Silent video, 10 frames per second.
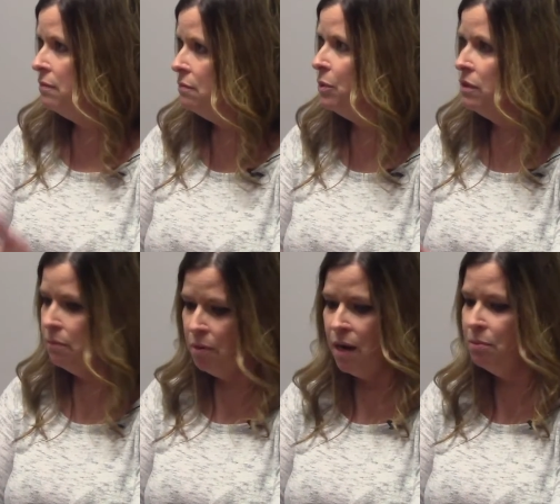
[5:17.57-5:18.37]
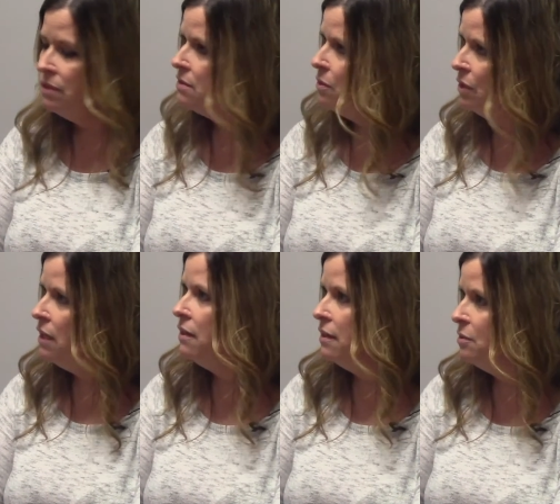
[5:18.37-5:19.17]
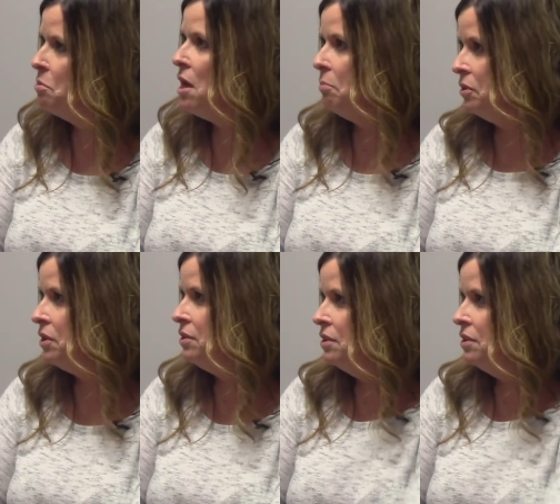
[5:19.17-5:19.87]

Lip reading: where the property is located on the property.